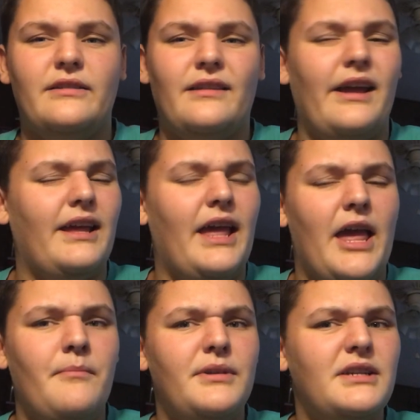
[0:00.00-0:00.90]
like,
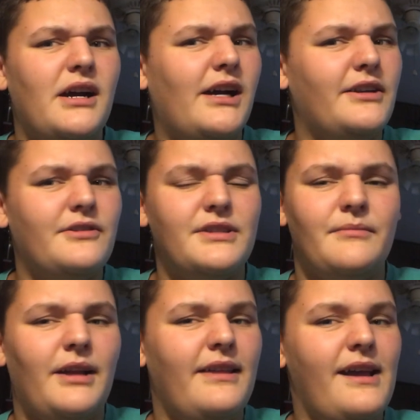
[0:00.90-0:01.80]
Epidon or
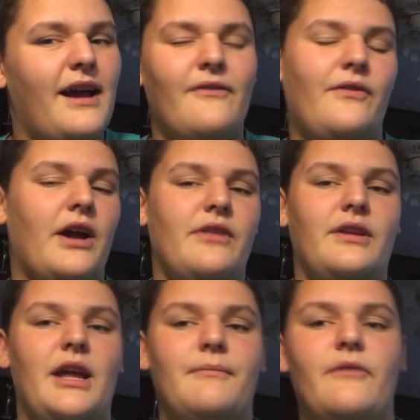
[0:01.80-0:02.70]
something like that. I forgot
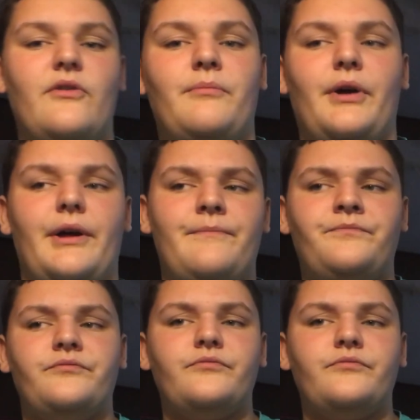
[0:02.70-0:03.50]
the name of it, but